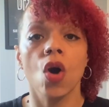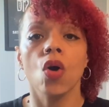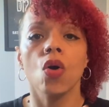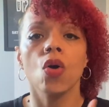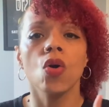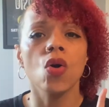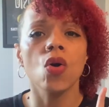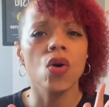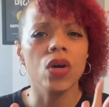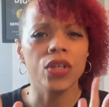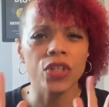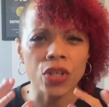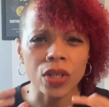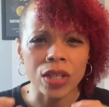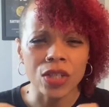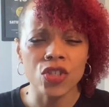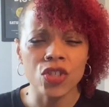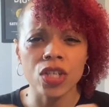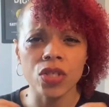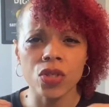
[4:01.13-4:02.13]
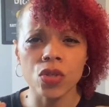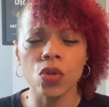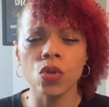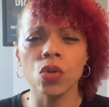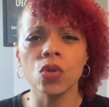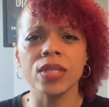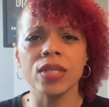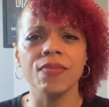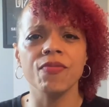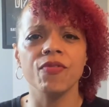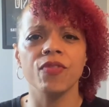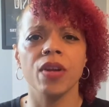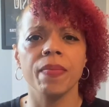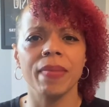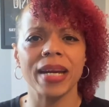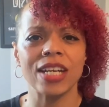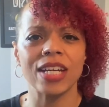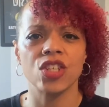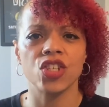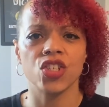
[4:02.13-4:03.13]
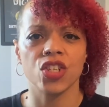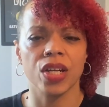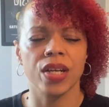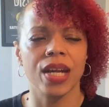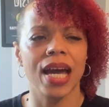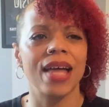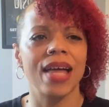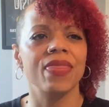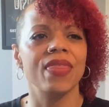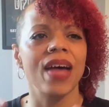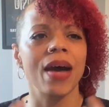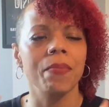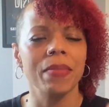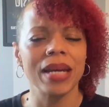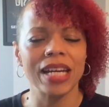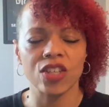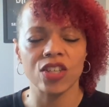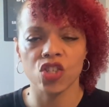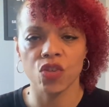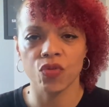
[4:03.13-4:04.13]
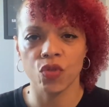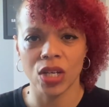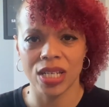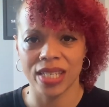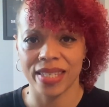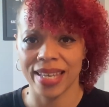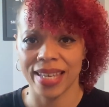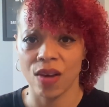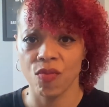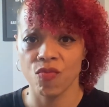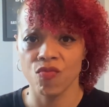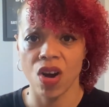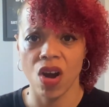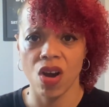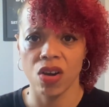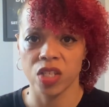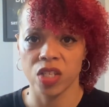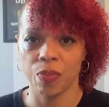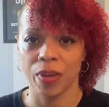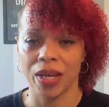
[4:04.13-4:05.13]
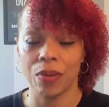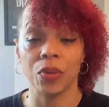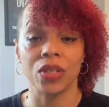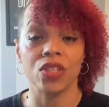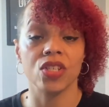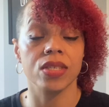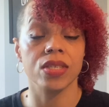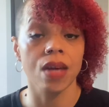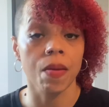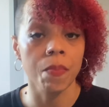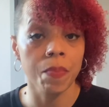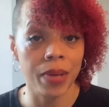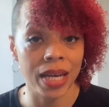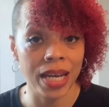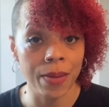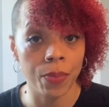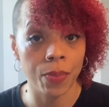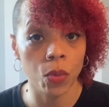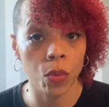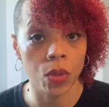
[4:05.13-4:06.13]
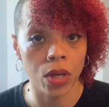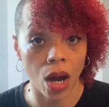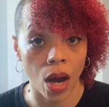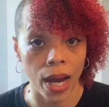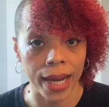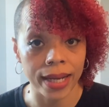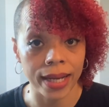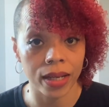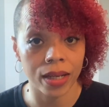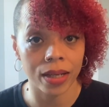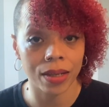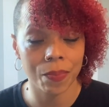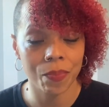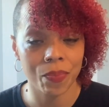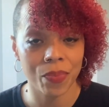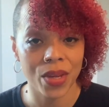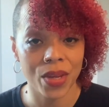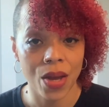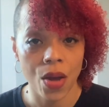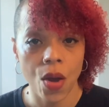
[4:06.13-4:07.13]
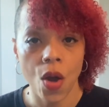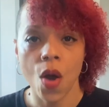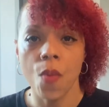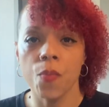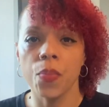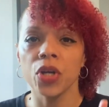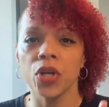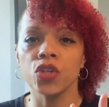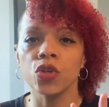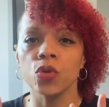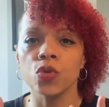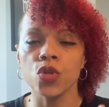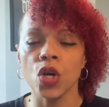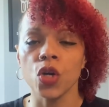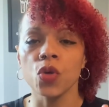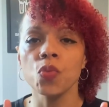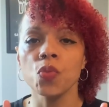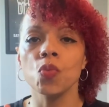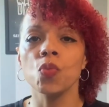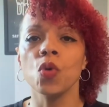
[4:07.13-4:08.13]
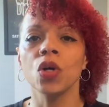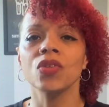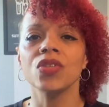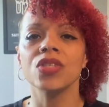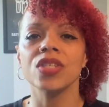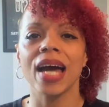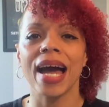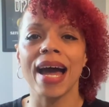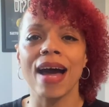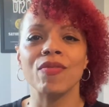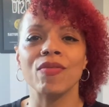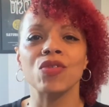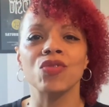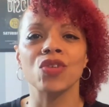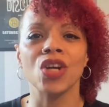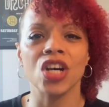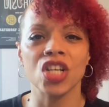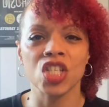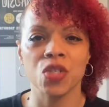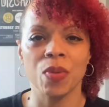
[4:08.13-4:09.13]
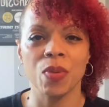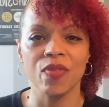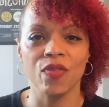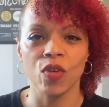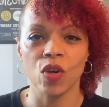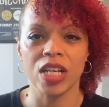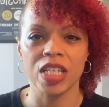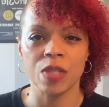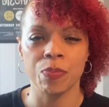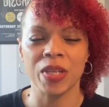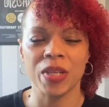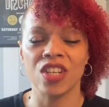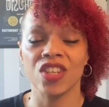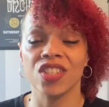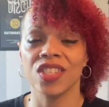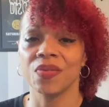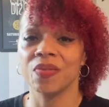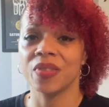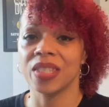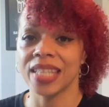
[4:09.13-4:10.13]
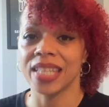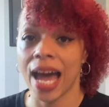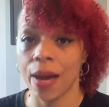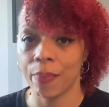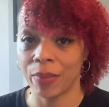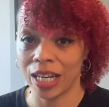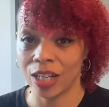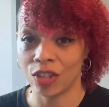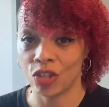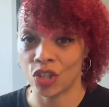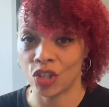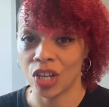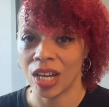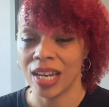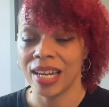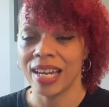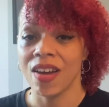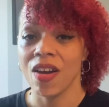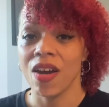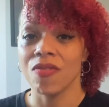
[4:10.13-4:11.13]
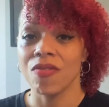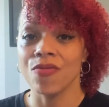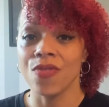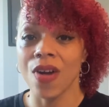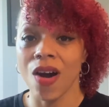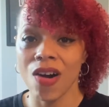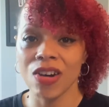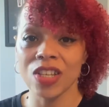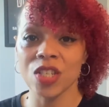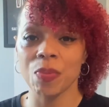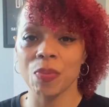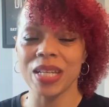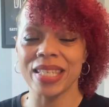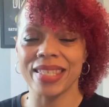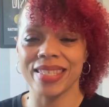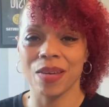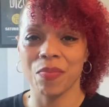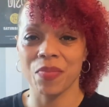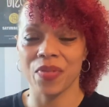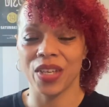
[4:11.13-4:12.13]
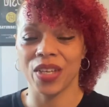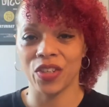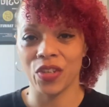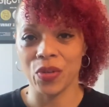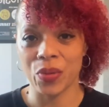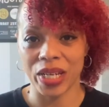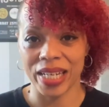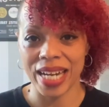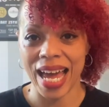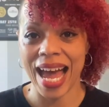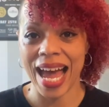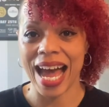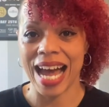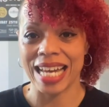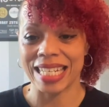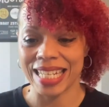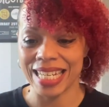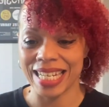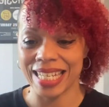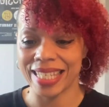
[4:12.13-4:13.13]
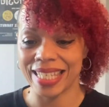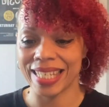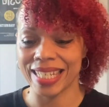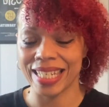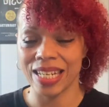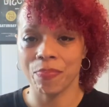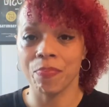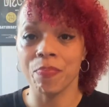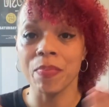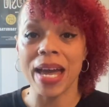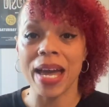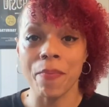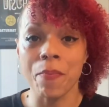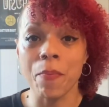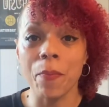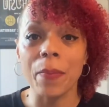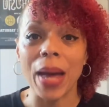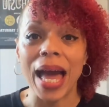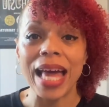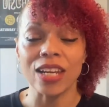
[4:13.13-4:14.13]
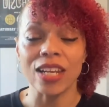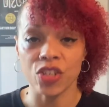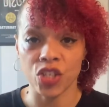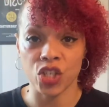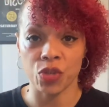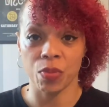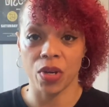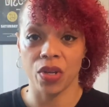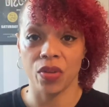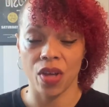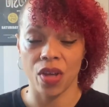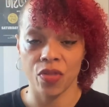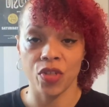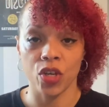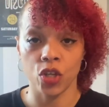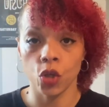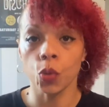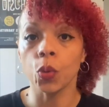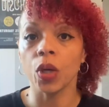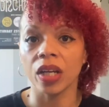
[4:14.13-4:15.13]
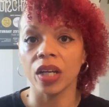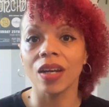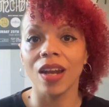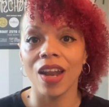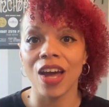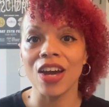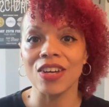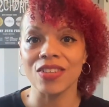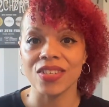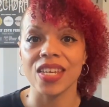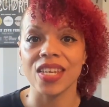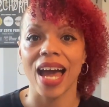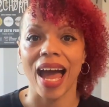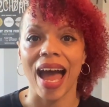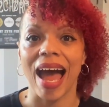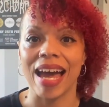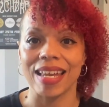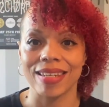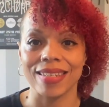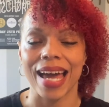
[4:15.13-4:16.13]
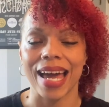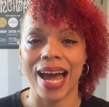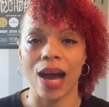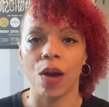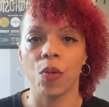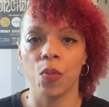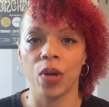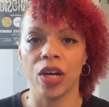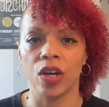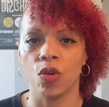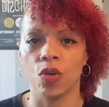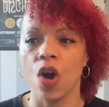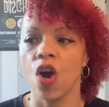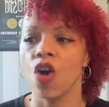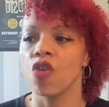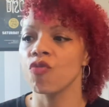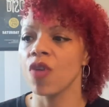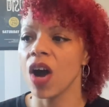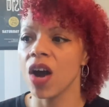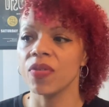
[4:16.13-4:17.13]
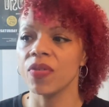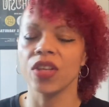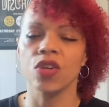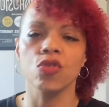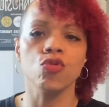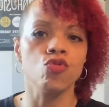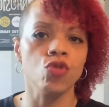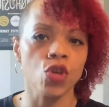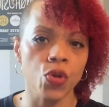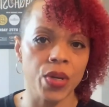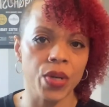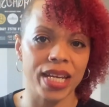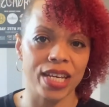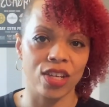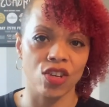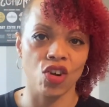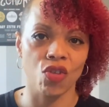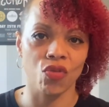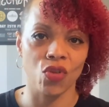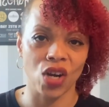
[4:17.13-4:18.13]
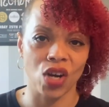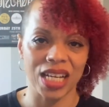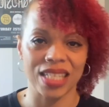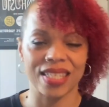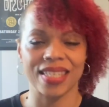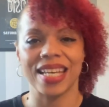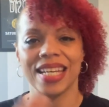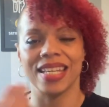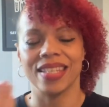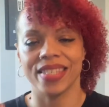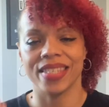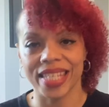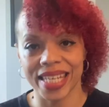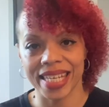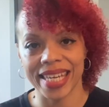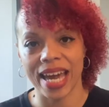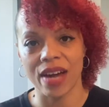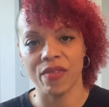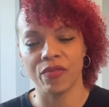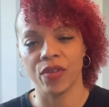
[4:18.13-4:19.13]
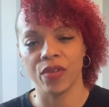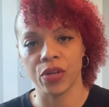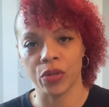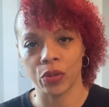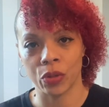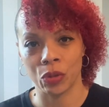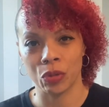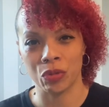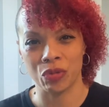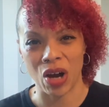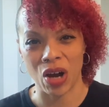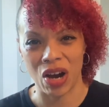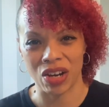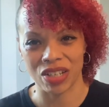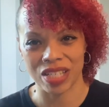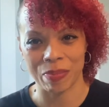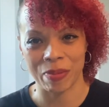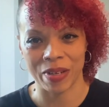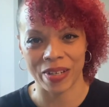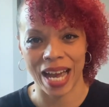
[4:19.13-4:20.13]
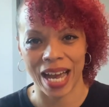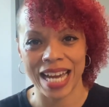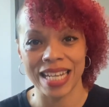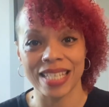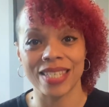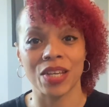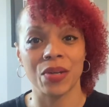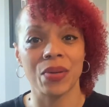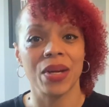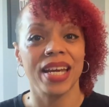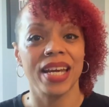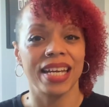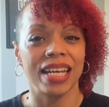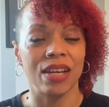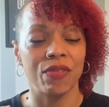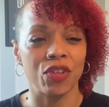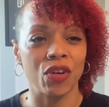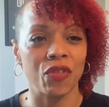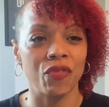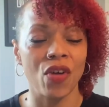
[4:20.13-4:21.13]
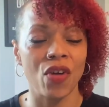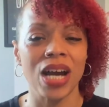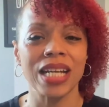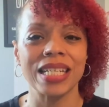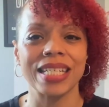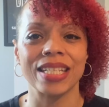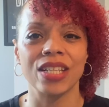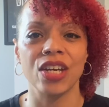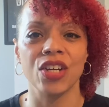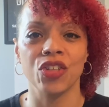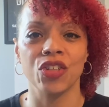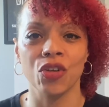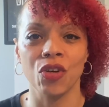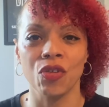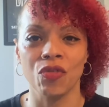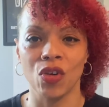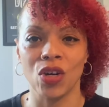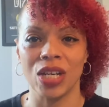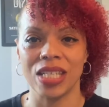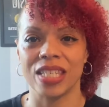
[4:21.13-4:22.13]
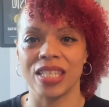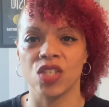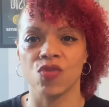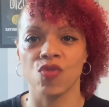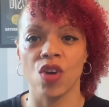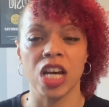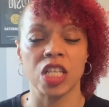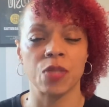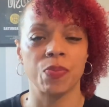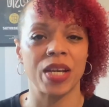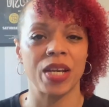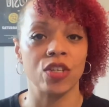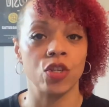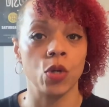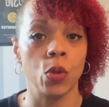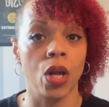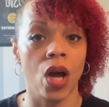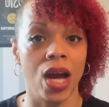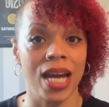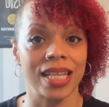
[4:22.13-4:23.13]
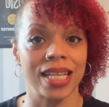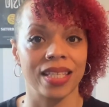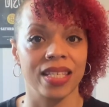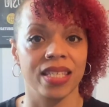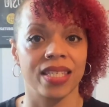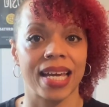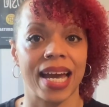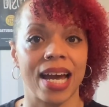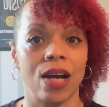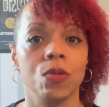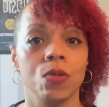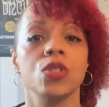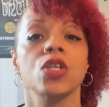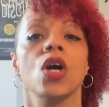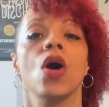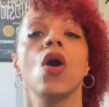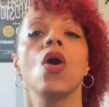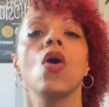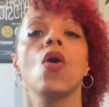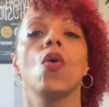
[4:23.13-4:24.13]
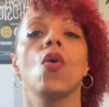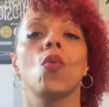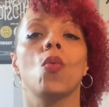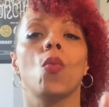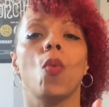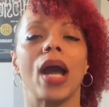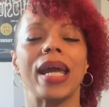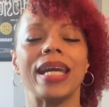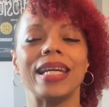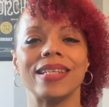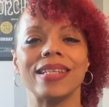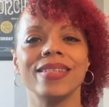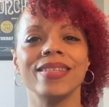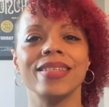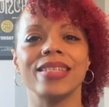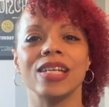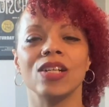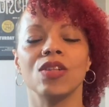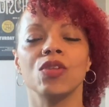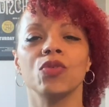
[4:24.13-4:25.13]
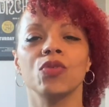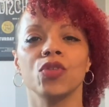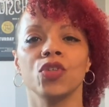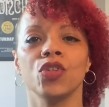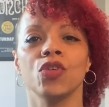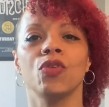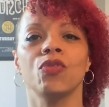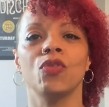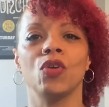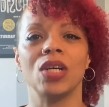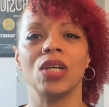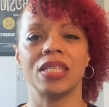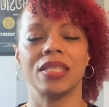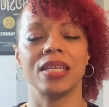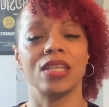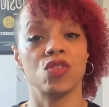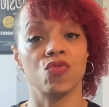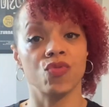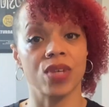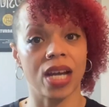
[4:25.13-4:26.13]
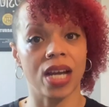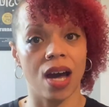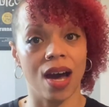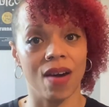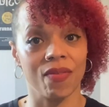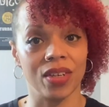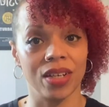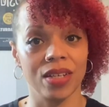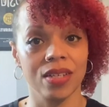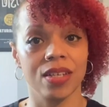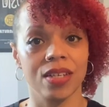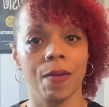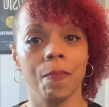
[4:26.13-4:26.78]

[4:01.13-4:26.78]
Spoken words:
or you can just cause inflammation and that makes your voice sound raspy, which some people like, but you don't want to have a raspy voice because of damage. Rasp is something you can add. It's an embellishment that you can learn to add at will rather than ruining your voice to get vocal rasp, okay? So if you're finding that your voice is raspy and you like the sound, wait until your voice has recovered.